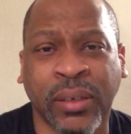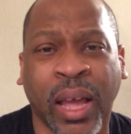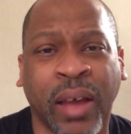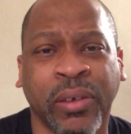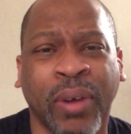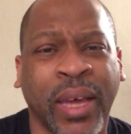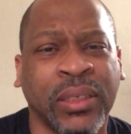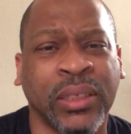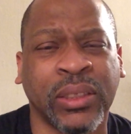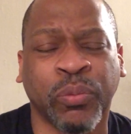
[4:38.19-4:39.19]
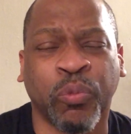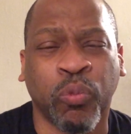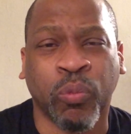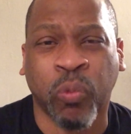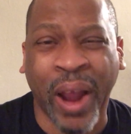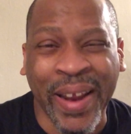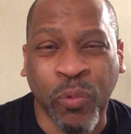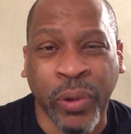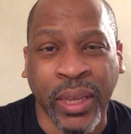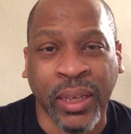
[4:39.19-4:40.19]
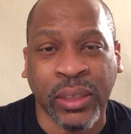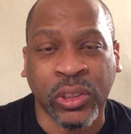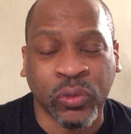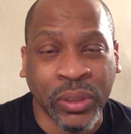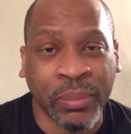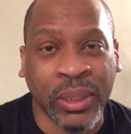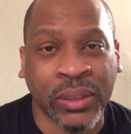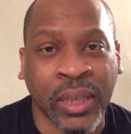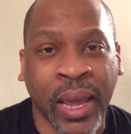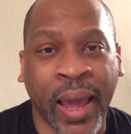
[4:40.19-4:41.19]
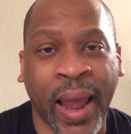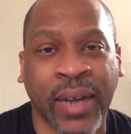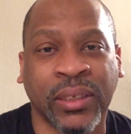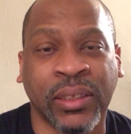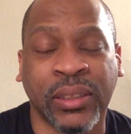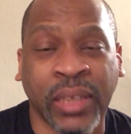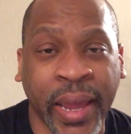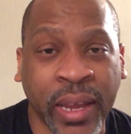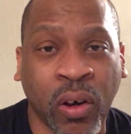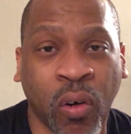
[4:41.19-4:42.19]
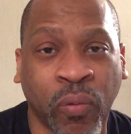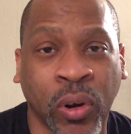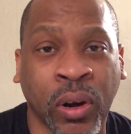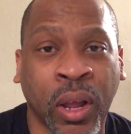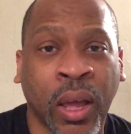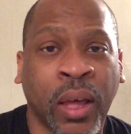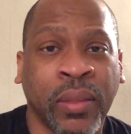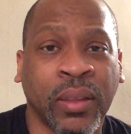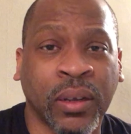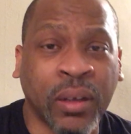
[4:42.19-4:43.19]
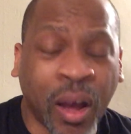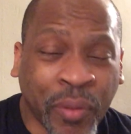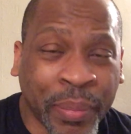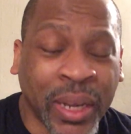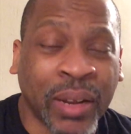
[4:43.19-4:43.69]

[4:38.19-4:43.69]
how you had these right-wing extremists actually take over the government.